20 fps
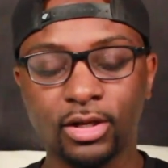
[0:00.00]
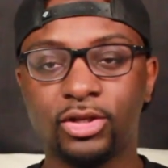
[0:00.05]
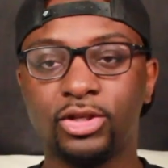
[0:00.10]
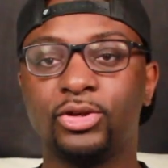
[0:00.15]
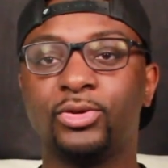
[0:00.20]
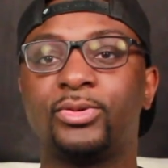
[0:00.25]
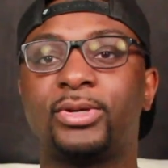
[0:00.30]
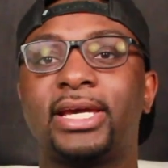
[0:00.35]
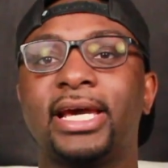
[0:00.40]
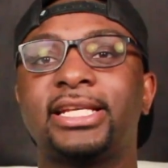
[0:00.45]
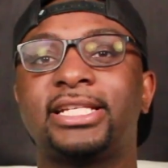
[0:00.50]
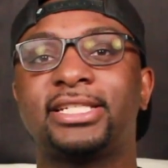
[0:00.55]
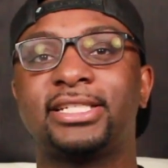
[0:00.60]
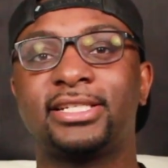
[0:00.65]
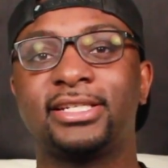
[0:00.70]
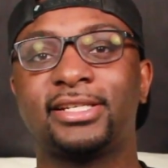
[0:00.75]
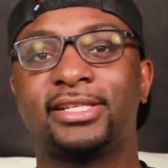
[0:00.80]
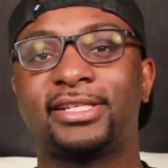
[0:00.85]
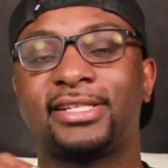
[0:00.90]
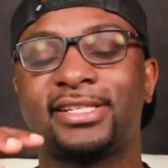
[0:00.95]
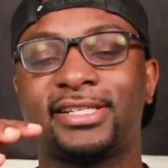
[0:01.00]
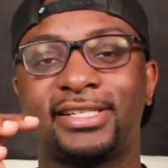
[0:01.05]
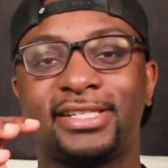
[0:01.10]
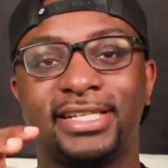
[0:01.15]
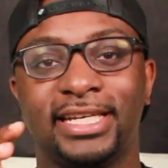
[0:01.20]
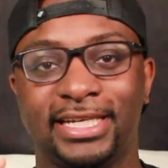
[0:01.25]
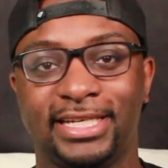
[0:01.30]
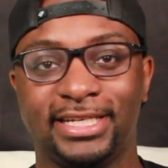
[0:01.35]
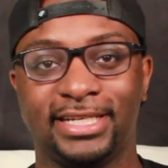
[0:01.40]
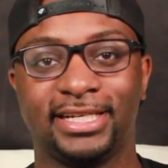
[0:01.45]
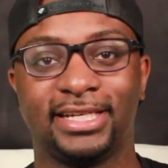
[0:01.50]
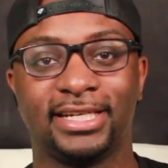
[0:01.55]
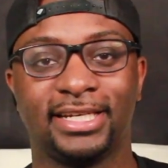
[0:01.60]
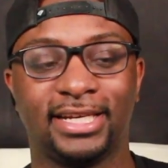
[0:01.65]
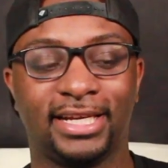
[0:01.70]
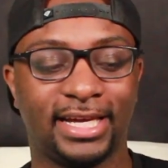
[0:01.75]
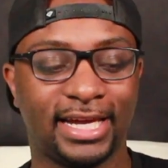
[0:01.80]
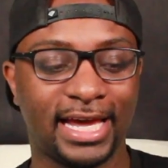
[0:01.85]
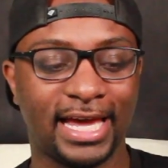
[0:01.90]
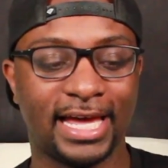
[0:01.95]
you get to see,
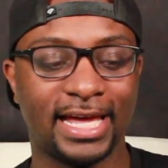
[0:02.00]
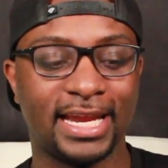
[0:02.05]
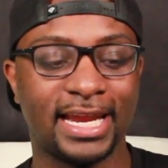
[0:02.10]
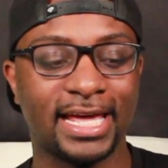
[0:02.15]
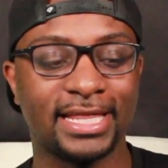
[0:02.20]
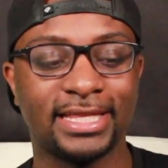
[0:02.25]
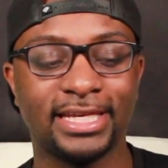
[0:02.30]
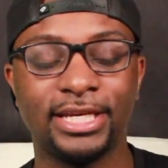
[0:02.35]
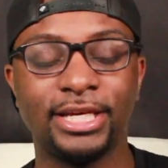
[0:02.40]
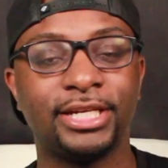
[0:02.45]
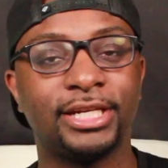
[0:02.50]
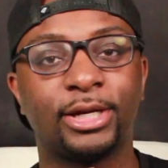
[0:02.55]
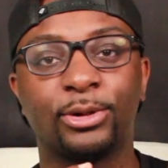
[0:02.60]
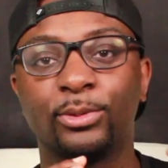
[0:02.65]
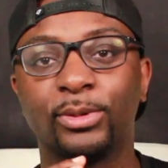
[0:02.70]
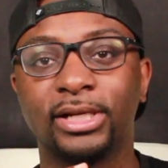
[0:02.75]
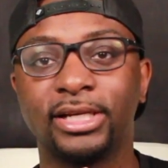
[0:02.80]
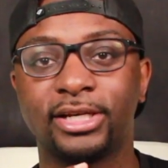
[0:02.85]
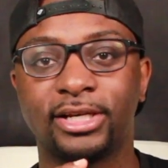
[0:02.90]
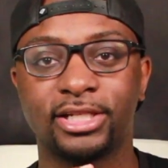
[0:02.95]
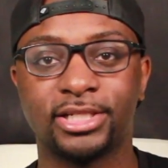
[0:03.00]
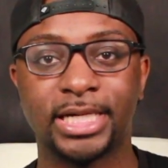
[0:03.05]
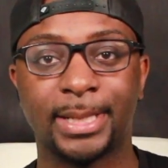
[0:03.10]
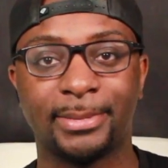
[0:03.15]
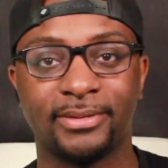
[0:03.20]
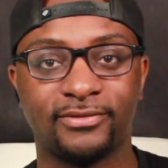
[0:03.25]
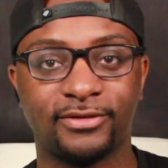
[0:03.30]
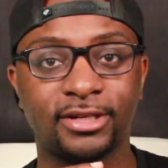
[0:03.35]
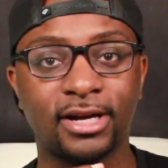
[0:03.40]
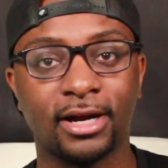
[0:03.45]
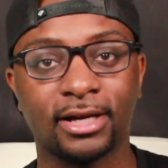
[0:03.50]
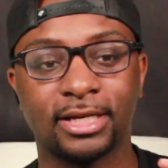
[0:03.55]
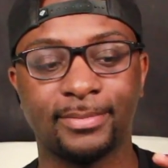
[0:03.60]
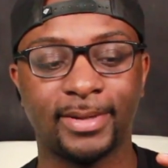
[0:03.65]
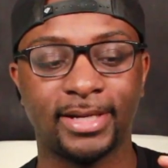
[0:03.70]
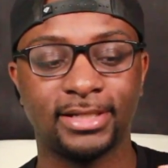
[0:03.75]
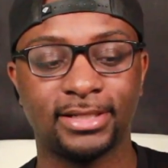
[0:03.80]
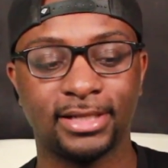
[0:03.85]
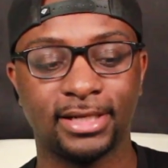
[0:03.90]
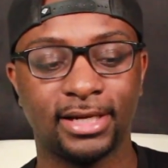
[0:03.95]
and I think he did a really good job of
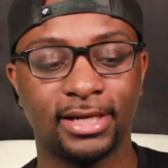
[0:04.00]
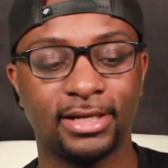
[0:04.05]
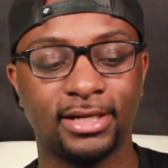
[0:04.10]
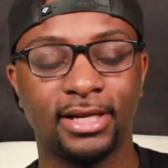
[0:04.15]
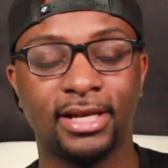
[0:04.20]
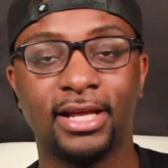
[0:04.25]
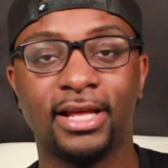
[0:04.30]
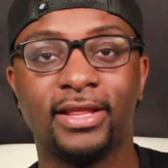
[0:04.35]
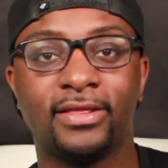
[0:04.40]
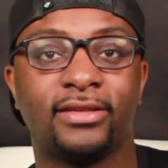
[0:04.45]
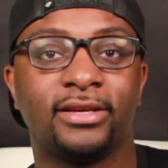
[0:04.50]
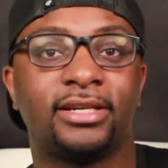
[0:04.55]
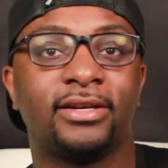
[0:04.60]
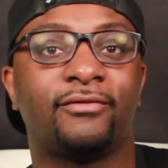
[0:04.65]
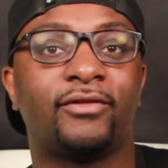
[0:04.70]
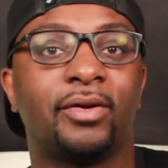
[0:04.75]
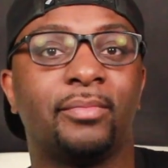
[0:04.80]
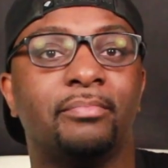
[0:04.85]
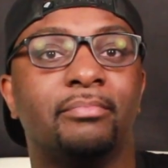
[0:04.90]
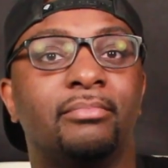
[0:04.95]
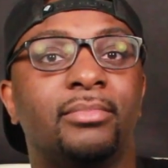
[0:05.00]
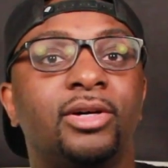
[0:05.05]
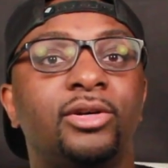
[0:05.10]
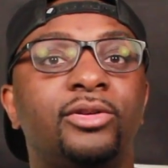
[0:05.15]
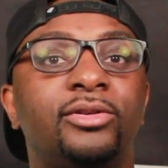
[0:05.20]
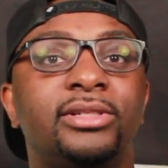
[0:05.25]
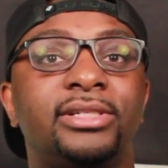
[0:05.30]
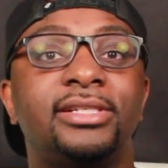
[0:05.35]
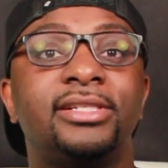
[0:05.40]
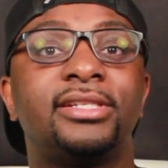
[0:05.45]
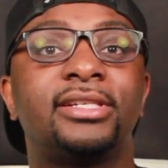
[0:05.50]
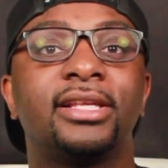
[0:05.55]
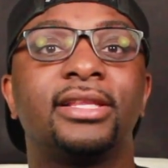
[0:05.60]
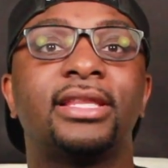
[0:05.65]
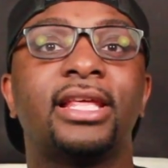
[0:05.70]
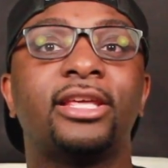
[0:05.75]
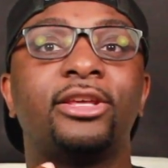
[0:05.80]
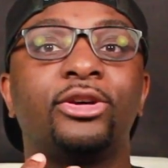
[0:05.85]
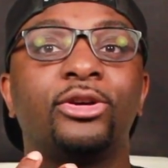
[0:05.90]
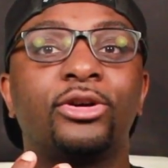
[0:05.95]
documenting it, the different moods
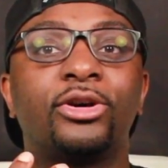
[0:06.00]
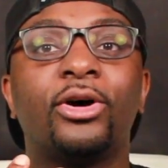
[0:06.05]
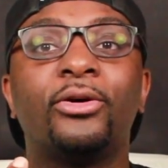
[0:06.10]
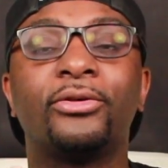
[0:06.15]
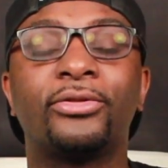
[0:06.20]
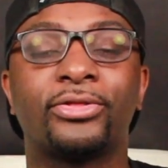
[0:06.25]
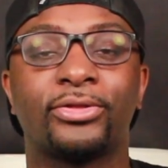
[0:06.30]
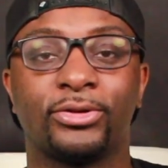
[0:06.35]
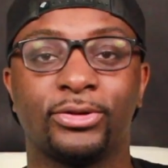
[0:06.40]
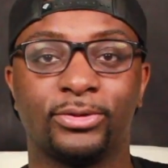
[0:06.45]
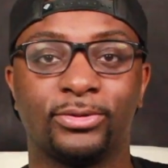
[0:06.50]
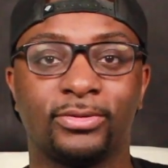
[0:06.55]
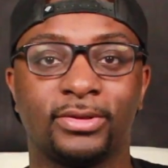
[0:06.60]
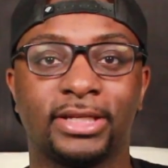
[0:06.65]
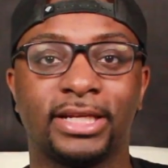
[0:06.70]
that you go through.